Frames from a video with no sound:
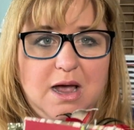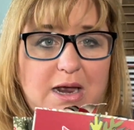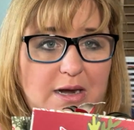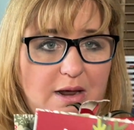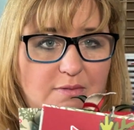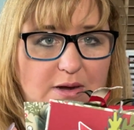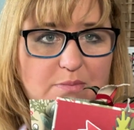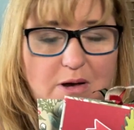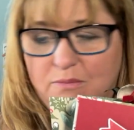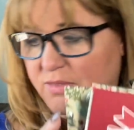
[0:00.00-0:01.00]
I didn't have any
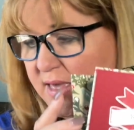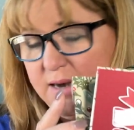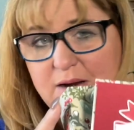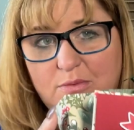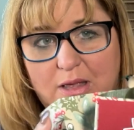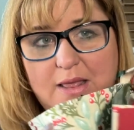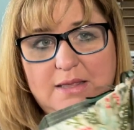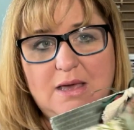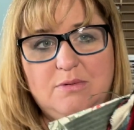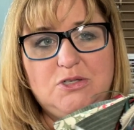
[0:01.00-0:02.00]
problem with that. And I really like
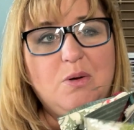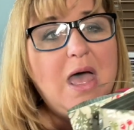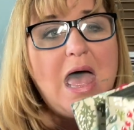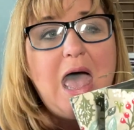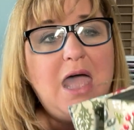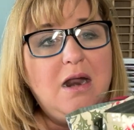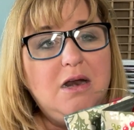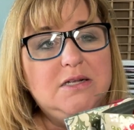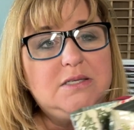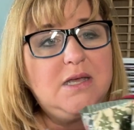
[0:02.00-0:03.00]
that one. So, and
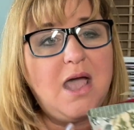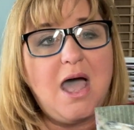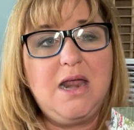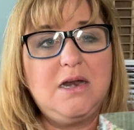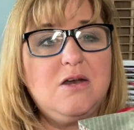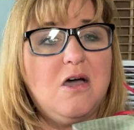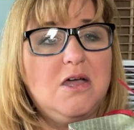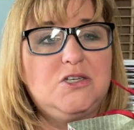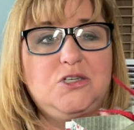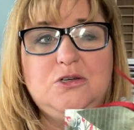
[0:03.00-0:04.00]
honestly, I did
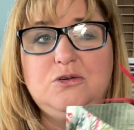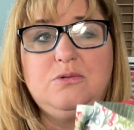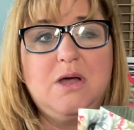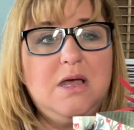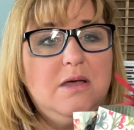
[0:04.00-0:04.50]
not do,